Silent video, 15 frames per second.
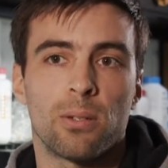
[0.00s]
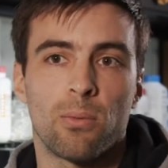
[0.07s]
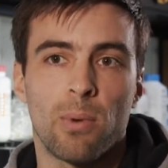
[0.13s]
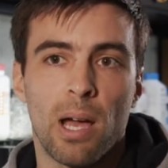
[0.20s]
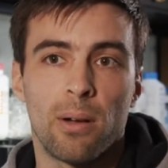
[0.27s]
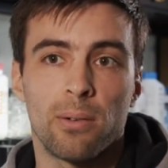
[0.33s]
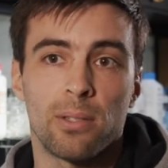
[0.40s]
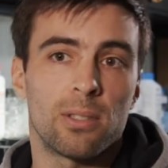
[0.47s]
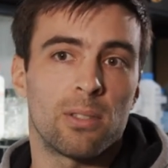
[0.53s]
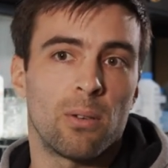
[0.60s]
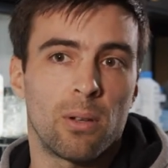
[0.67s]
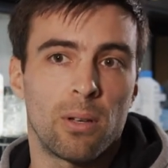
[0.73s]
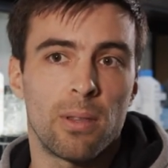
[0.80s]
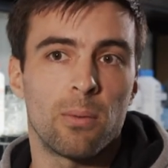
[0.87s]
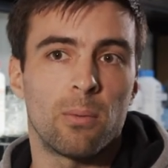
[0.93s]
around
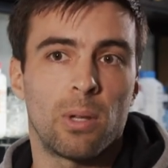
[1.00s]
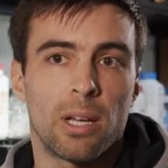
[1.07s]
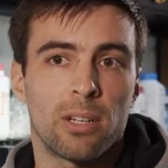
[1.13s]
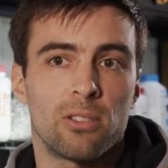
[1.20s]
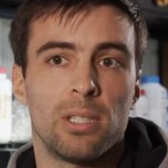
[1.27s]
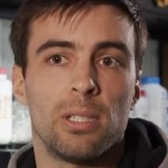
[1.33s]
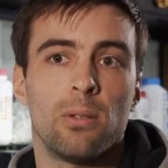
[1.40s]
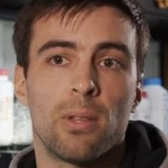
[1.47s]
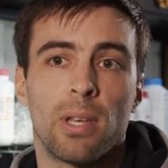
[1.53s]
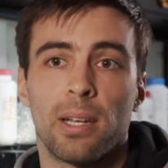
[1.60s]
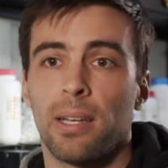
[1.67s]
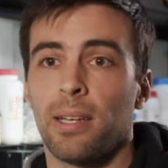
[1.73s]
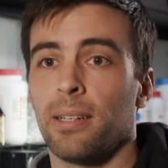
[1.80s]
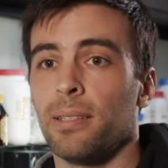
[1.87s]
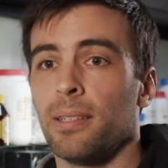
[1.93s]
Australia that will actually do
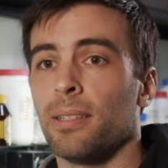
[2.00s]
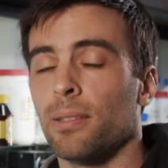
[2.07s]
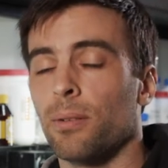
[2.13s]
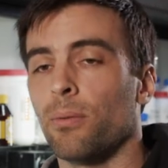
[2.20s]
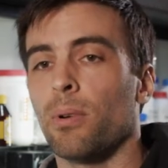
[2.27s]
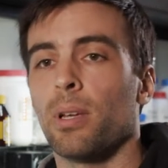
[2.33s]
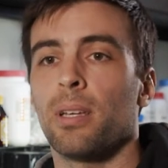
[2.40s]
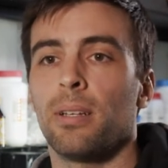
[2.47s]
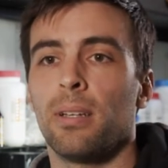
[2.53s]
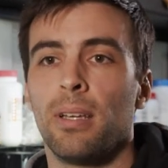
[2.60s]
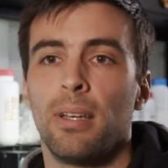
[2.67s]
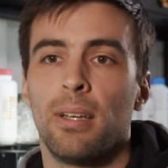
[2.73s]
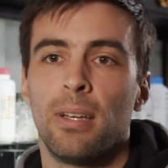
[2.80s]
that at a decent rate.